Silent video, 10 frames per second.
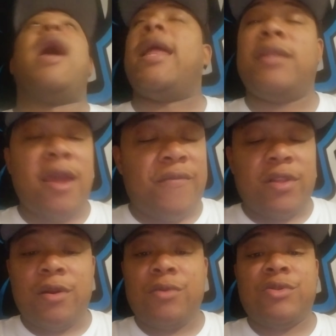I
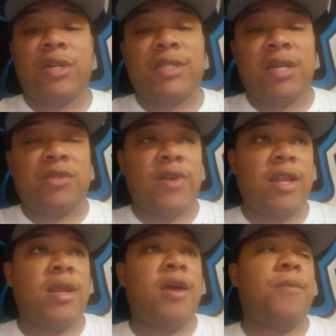definitely don't trust us
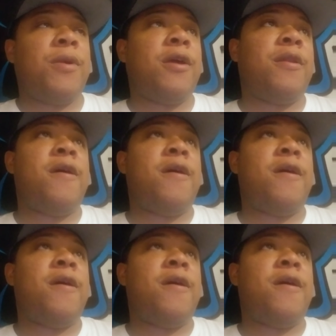right now, man.